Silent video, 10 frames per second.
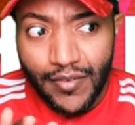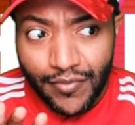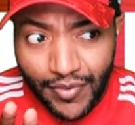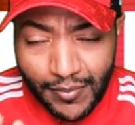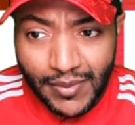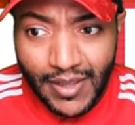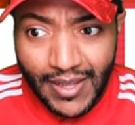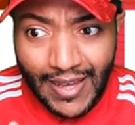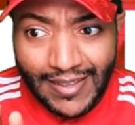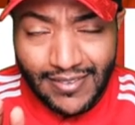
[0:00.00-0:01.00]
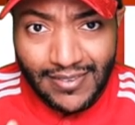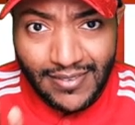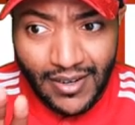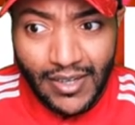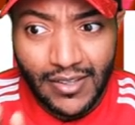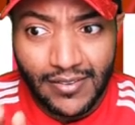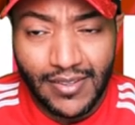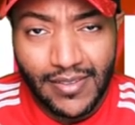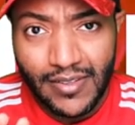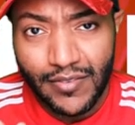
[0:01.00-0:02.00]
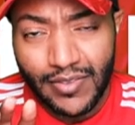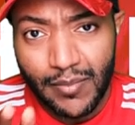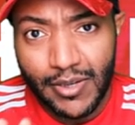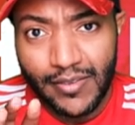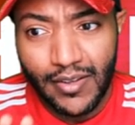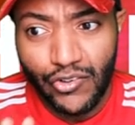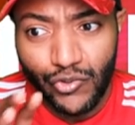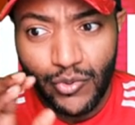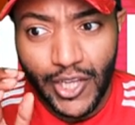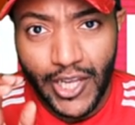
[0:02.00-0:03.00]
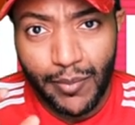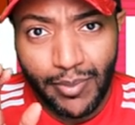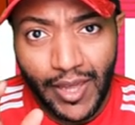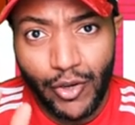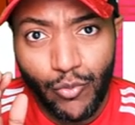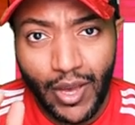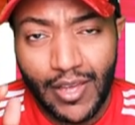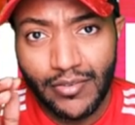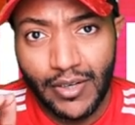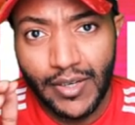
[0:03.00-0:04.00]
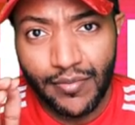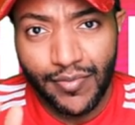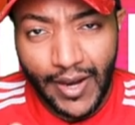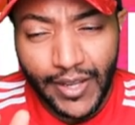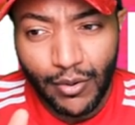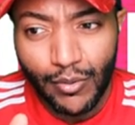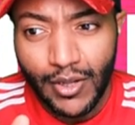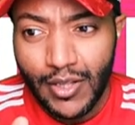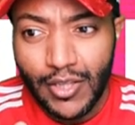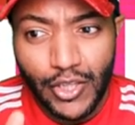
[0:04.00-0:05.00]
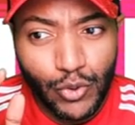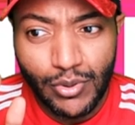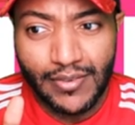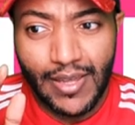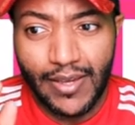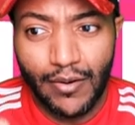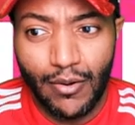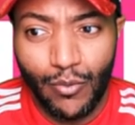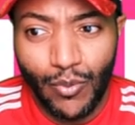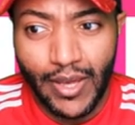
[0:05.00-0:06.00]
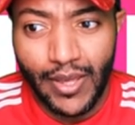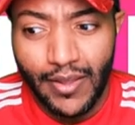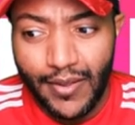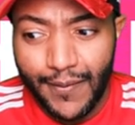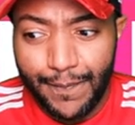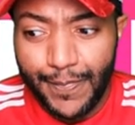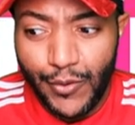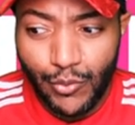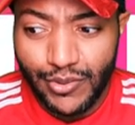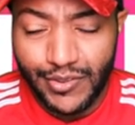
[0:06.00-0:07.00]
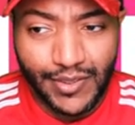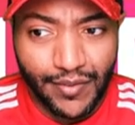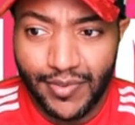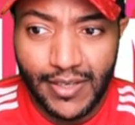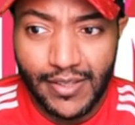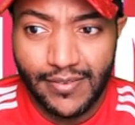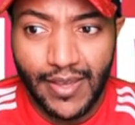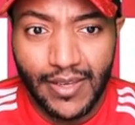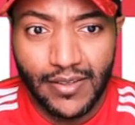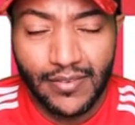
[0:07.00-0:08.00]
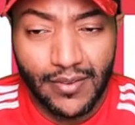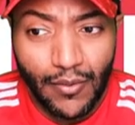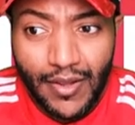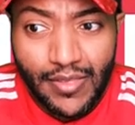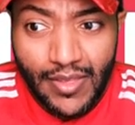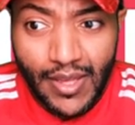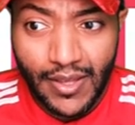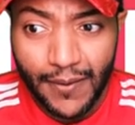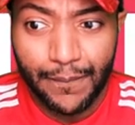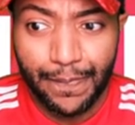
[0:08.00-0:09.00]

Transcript: from at the start of the season, if somebody tells you you're gonna play Newcastle in the final, you would take it all away. You would definitely take it. So I think